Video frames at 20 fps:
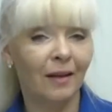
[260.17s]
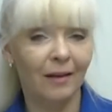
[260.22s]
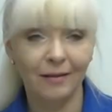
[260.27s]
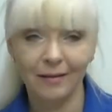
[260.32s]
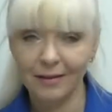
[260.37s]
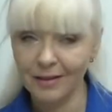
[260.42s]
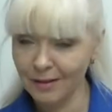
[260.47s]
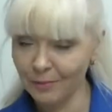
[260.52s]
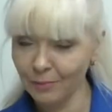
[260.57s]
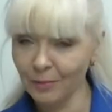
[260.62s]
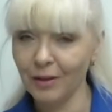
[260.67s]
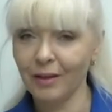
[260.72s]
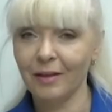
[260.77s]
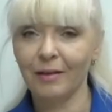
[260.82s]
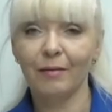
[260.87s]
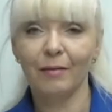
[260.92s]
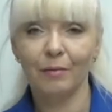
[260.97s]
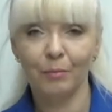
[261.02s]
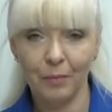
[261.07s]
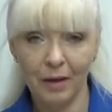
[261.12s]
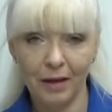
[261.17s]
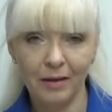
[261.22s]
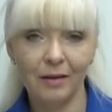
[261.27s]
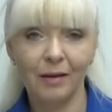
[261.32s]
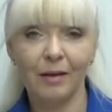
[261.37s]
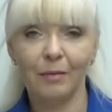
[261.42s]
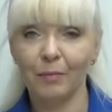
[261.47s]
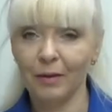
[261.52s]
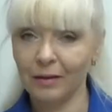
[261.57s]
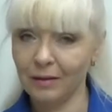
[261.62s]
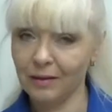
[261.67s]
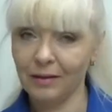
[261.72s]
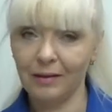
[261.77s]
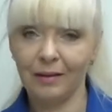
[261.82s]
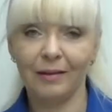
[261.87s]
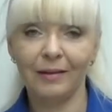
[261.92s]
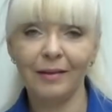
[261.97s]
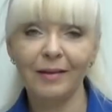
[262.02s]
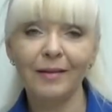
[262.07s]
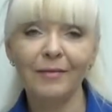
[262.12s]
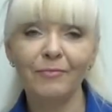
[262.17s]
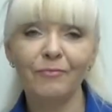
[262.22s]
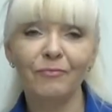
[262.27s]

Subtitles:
This is the size of my model.